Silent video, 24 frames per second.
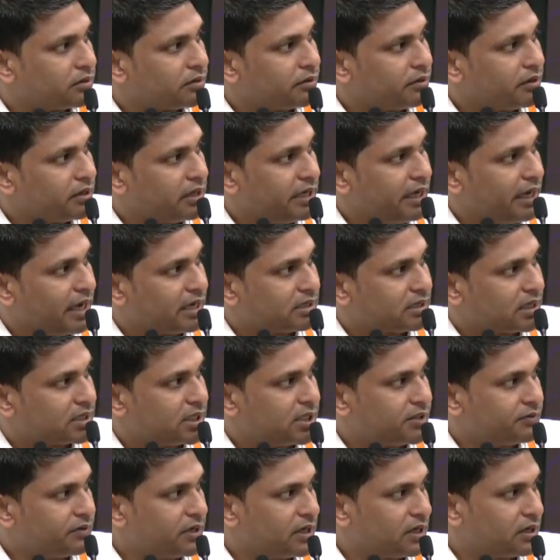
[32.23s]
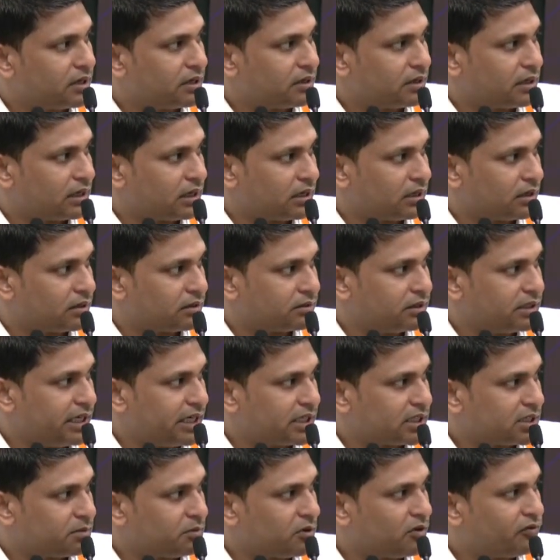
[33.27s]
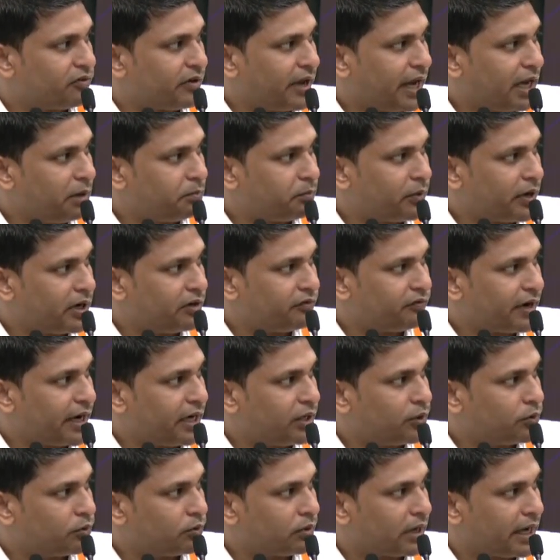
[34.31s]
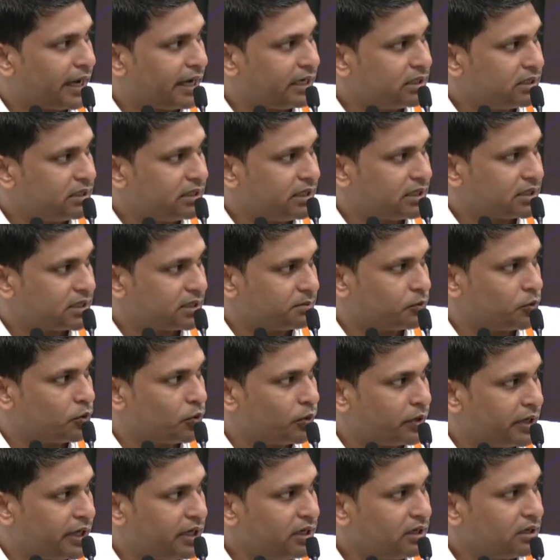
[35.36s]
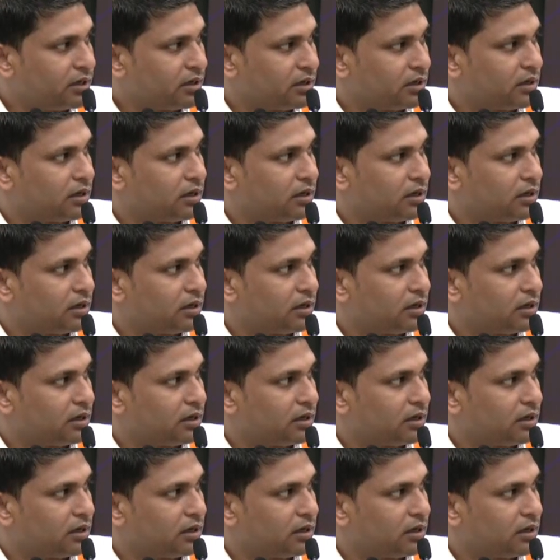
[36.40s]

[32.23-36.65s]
He has achieved a GSM of 8.5 to 9 GSM coating